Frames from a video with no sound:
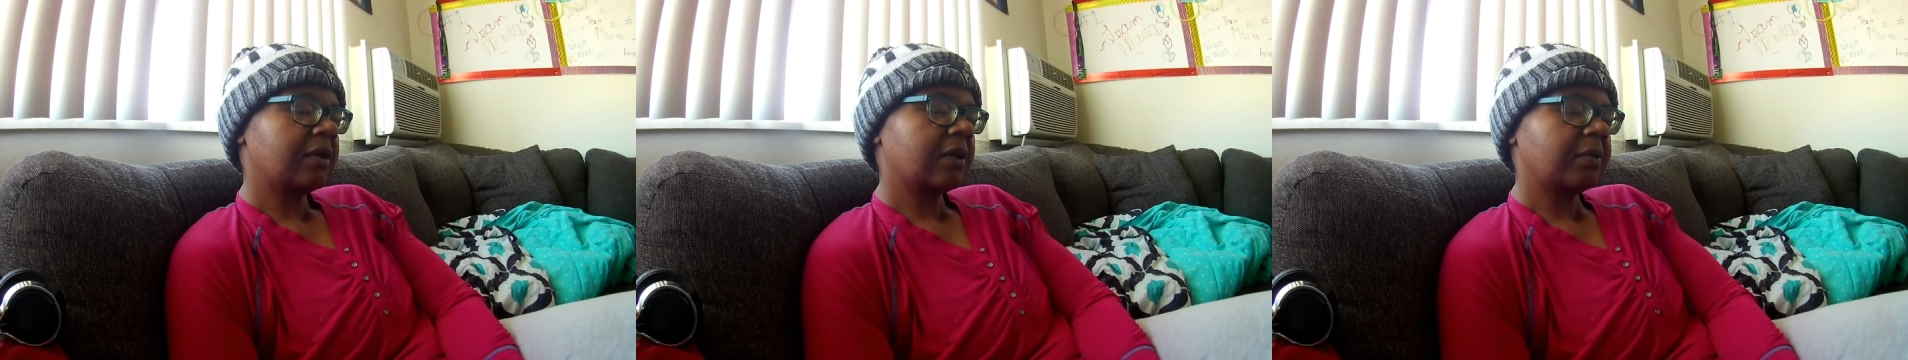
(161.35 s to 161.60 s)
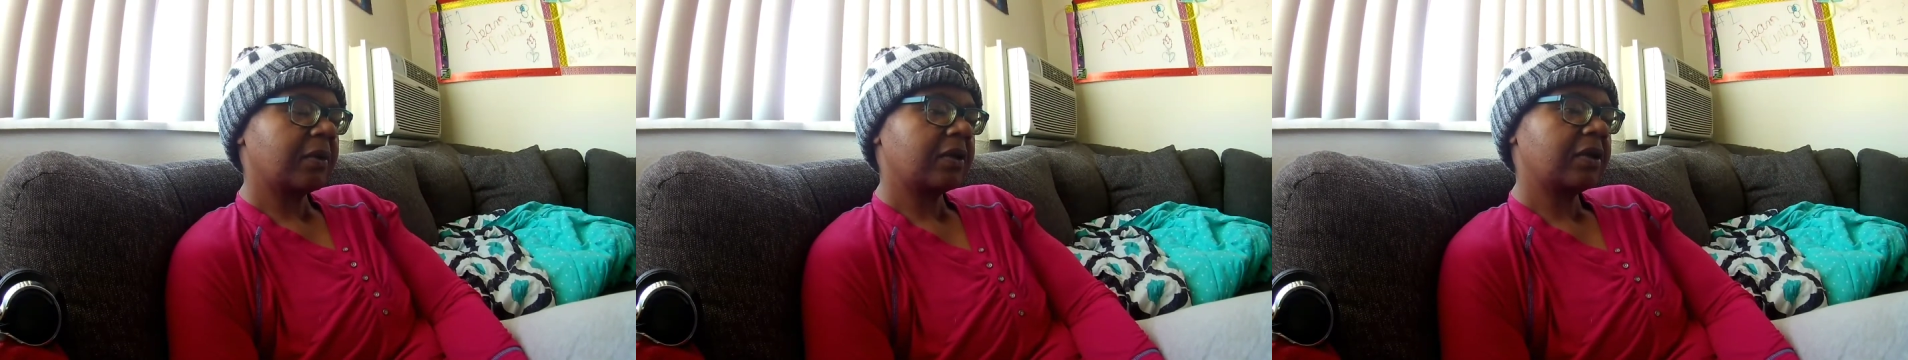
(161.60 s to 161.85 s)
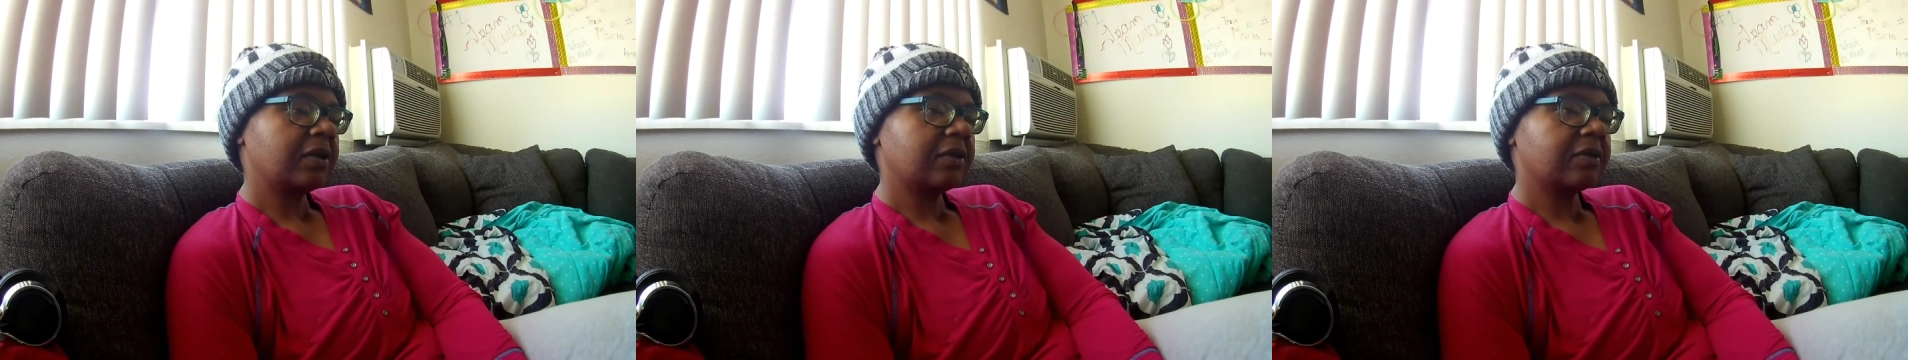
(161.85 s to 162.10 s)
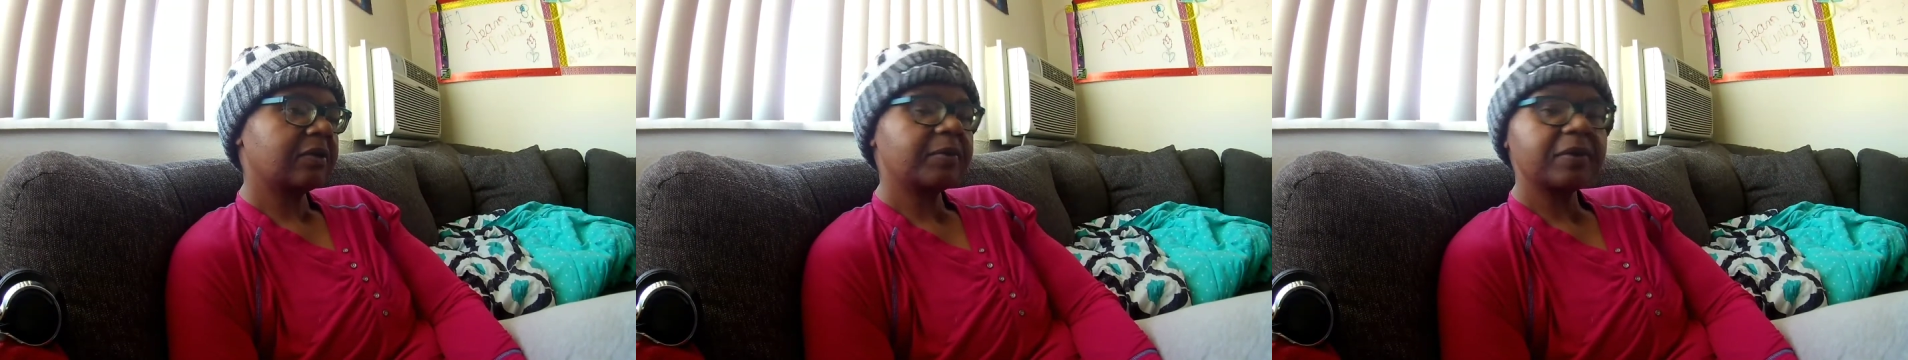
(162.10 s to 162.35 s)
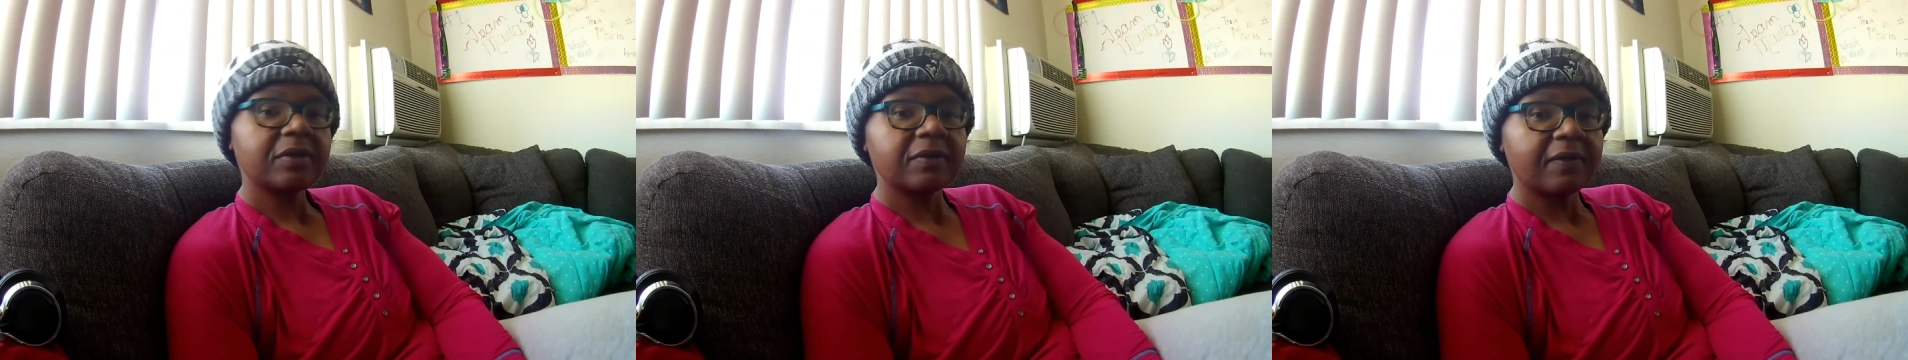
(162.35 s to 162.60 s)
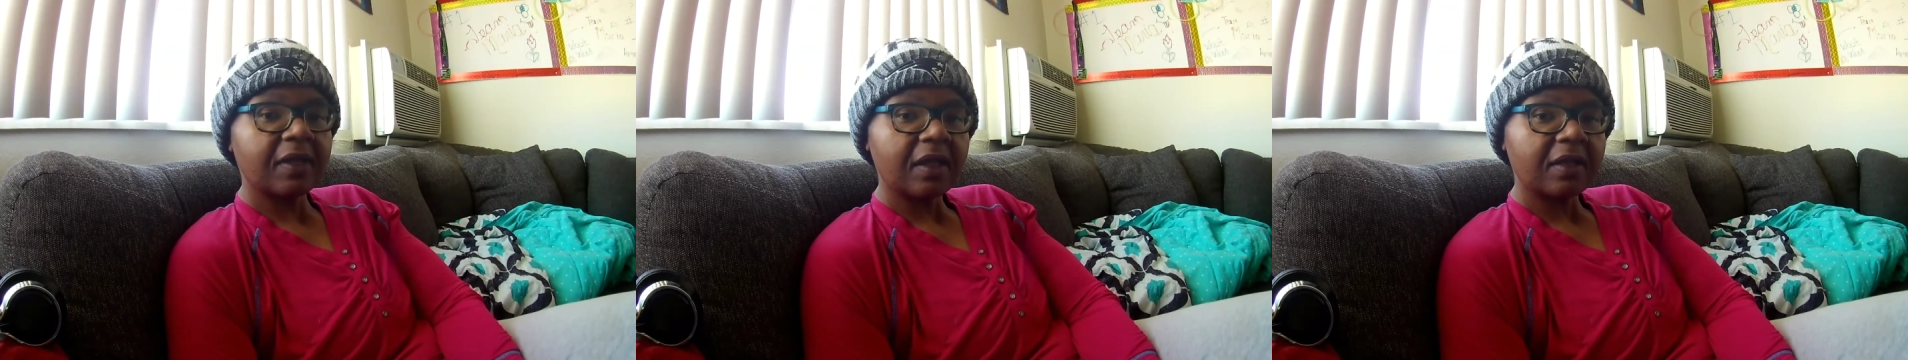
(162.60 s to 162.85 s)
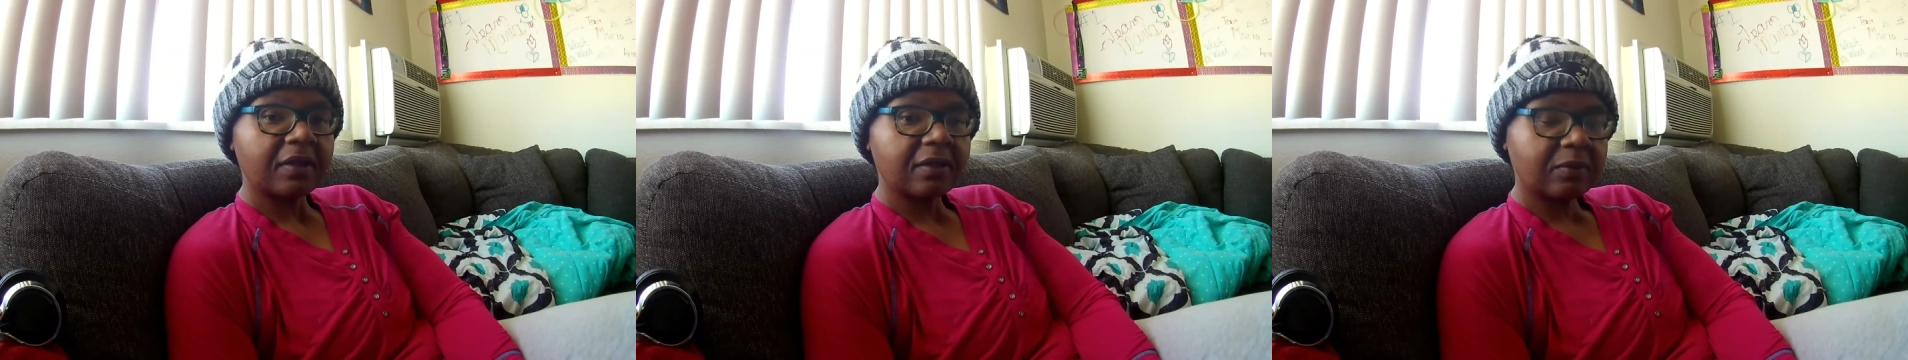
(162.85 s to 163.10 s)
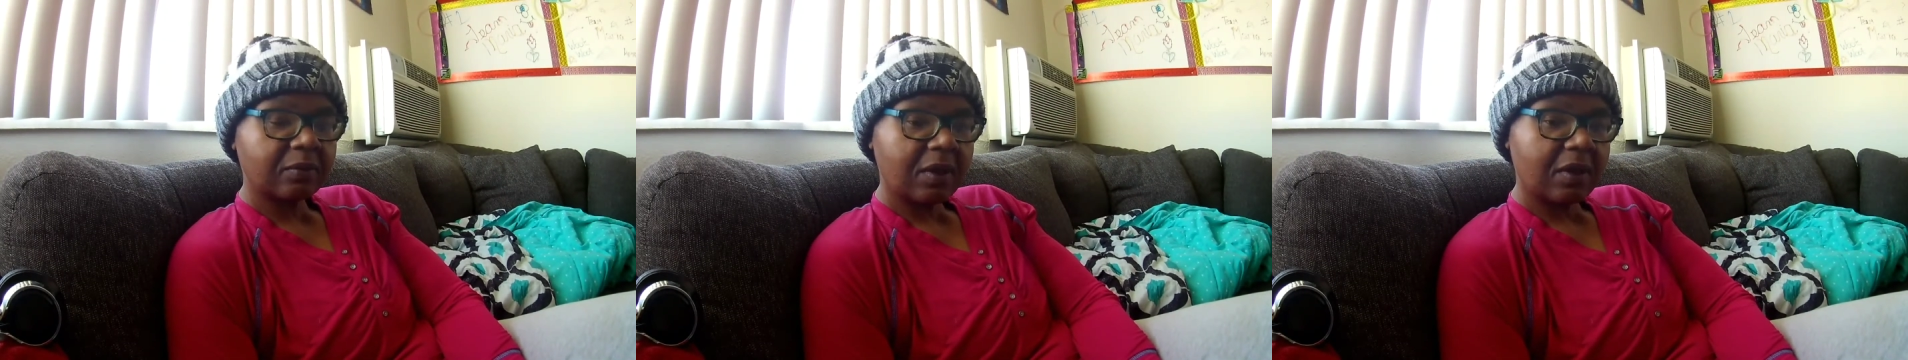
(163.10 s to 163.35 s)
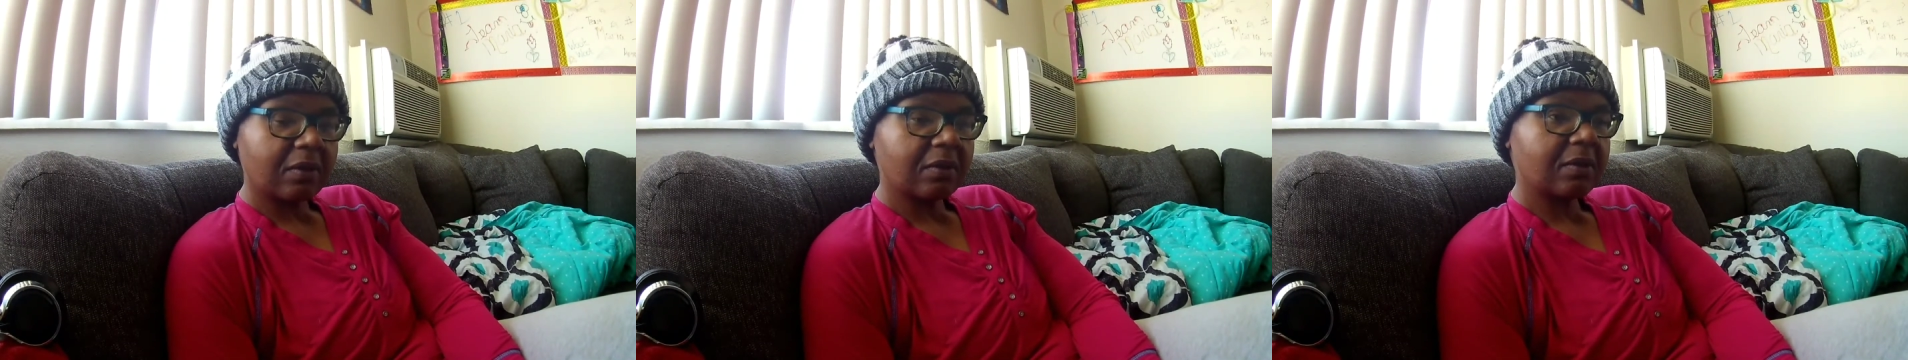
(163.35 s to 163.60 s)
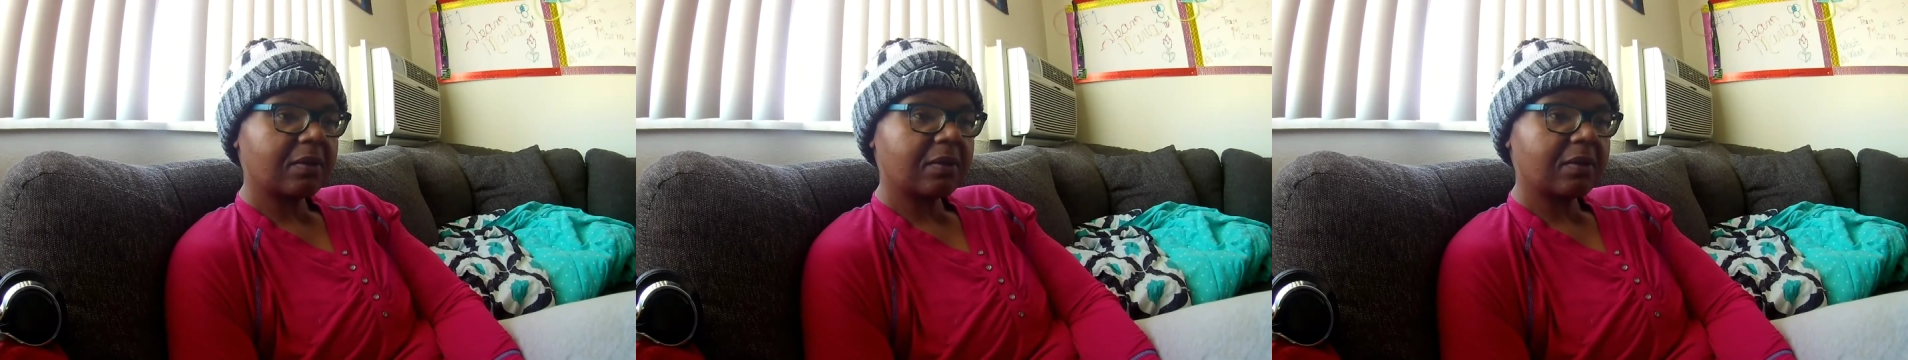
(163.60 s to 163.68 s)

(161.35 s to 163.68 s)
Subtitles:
I'll probably insert a picture of that as well.